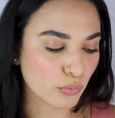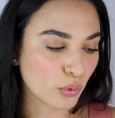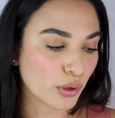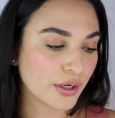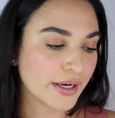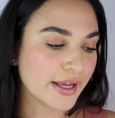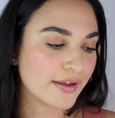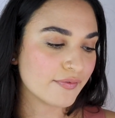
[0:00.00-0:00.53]

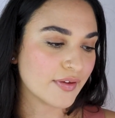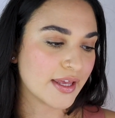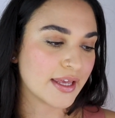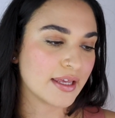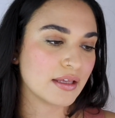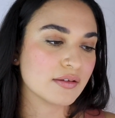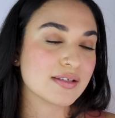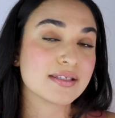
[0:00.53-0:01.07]
more of
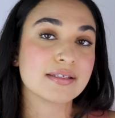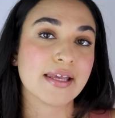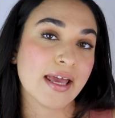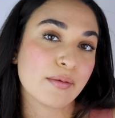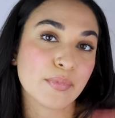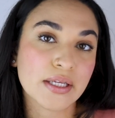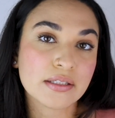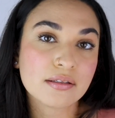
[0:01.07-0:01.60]
a
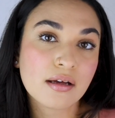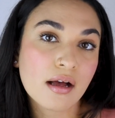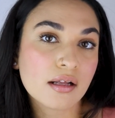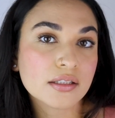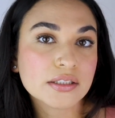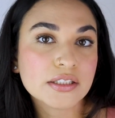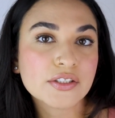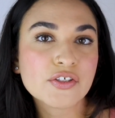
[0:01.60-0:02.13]
salmon
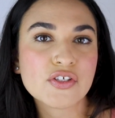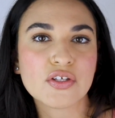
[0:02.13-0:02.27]
color.